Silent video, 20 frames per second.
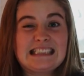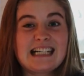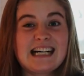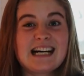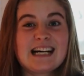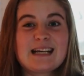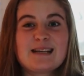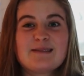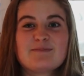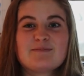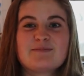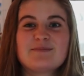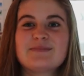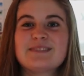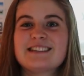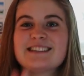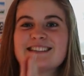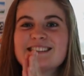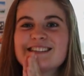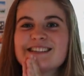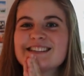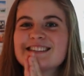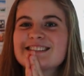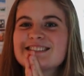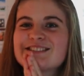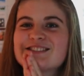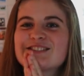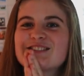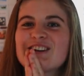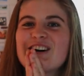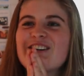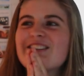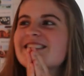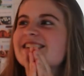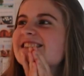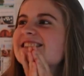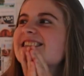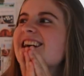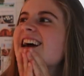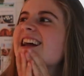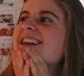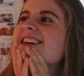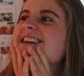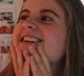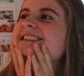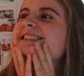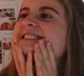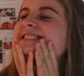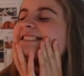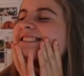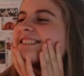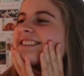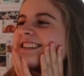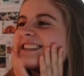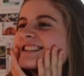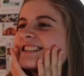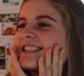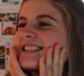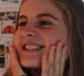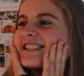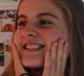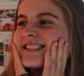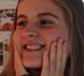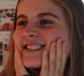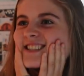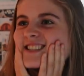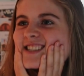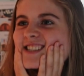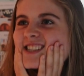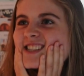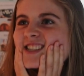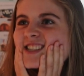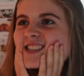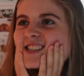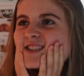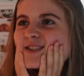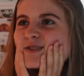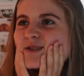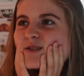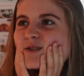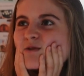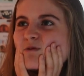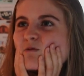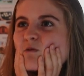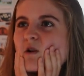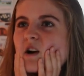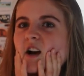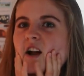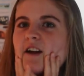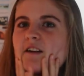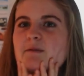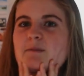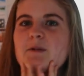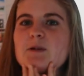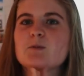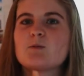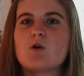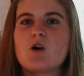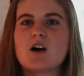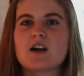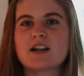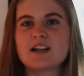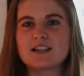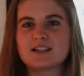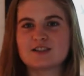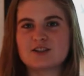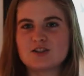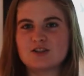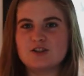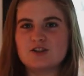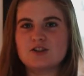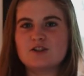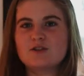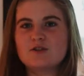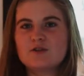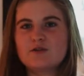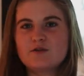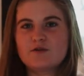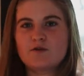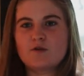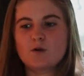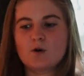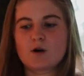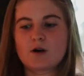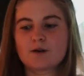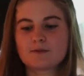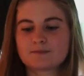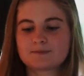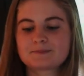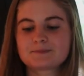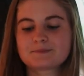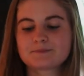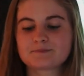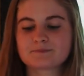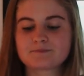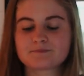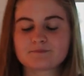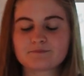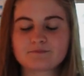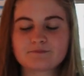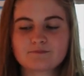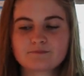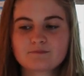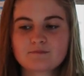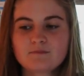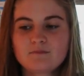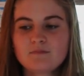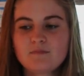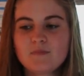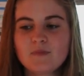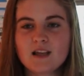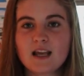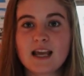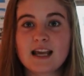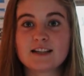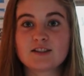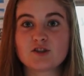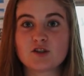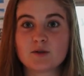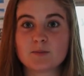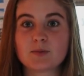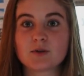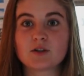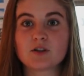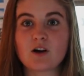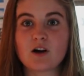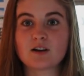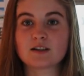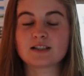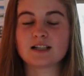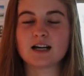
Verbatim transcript: I am so excited. This is what I've been wanting to do for a super long